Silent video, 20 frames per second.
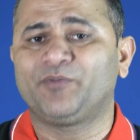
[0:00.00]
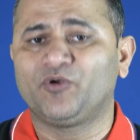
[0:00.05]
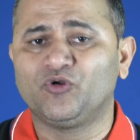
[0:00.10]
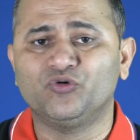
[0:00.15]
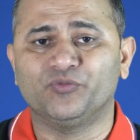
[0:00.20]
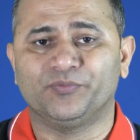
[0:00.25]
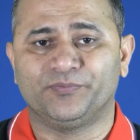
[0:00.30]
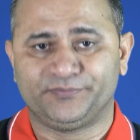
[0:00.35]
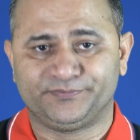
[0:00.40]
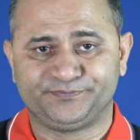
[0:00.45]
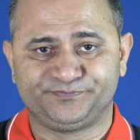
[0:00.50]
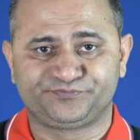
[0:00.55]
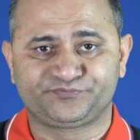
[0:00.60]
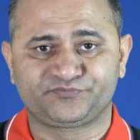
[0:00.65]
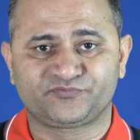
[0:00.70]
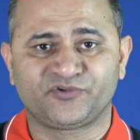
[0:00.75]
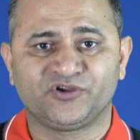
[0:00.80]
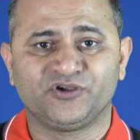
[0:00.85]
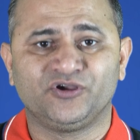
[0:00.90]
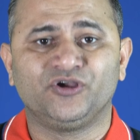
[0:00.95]
bloom.
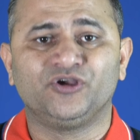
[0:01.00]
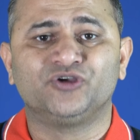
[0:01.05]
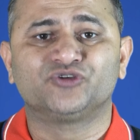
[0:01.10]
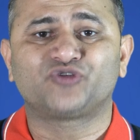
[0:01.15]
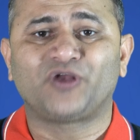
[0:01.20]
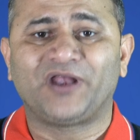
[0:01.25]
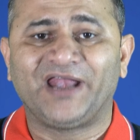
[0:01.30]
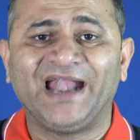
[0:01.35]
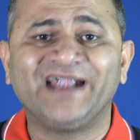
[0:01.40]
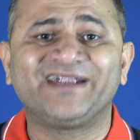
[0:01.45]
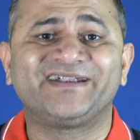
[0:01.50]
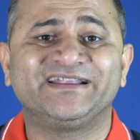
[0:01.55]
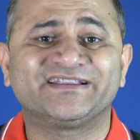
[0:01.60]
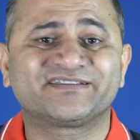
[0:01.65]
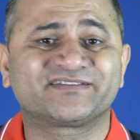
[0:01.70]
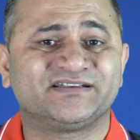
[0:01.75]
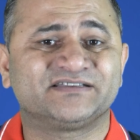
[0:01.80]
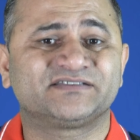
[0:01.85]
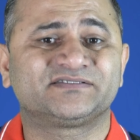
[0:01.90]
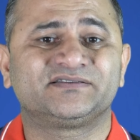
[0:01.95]
So let's
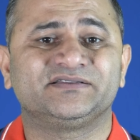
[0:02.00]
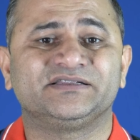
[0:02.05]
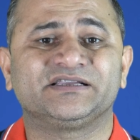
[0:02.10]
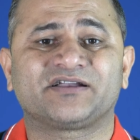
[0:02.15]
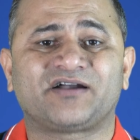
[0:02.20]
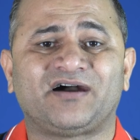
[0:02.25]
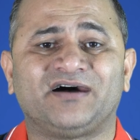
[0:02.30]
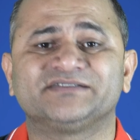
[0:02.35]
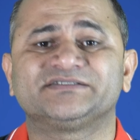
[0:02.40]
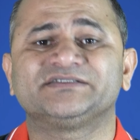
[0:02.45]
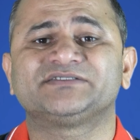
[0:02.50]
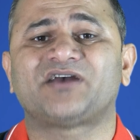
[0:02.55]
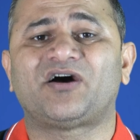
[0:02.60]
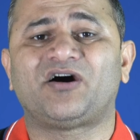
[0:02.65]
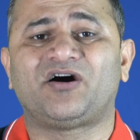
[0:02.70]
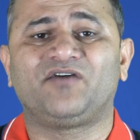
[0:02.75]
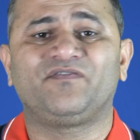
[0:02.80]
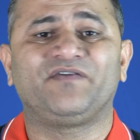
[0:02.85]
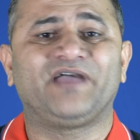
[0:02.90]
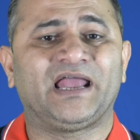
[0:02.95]
discuss the causes
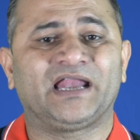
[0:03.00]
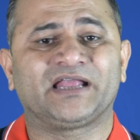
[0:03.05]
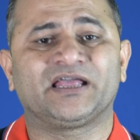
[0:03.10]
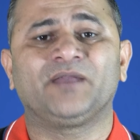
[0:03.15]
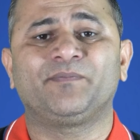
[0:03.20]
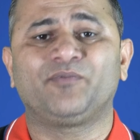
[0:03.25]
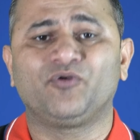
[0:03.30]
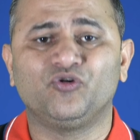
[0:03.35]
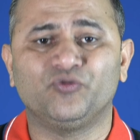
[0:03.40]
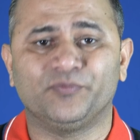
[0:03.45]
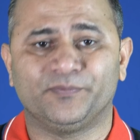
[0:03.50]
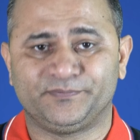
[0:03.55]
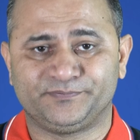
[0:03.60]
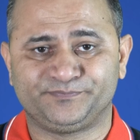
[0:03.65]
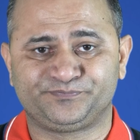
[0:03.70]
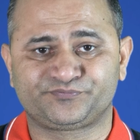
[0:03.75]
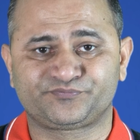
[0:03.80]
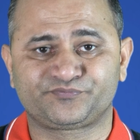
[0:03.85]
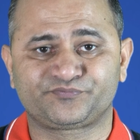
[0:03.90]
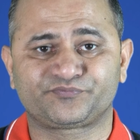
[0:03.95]
of algal bloom.
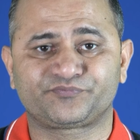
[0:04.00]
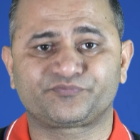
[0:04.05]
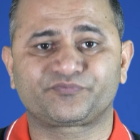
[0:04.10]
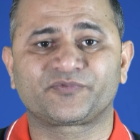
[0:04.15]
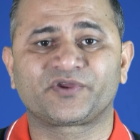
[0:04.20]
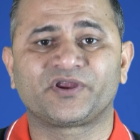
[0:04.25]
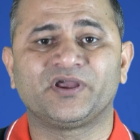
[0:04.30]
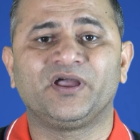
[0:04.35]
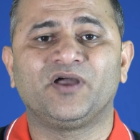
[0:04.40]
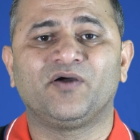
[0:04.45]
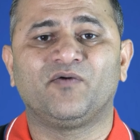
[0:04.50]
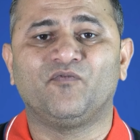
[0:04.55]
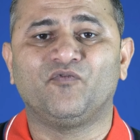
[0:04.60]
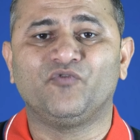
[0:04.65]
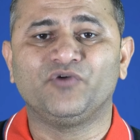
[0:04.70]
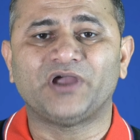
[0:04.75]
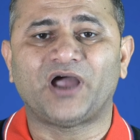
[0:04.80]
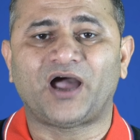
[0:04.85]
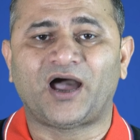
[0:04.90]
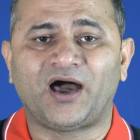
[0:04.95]

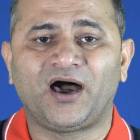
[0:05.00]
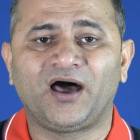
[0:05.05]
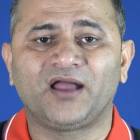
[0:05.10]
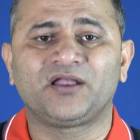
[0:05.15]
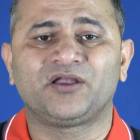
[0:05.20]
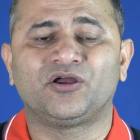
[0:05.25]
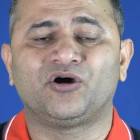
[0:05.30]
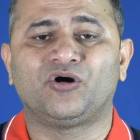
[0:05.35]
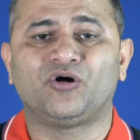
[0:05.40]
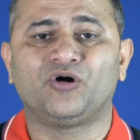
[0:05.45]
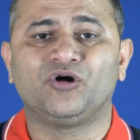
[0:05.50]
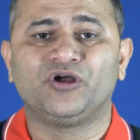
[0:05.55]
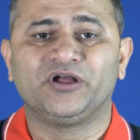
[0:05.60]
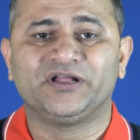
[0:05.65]
We all know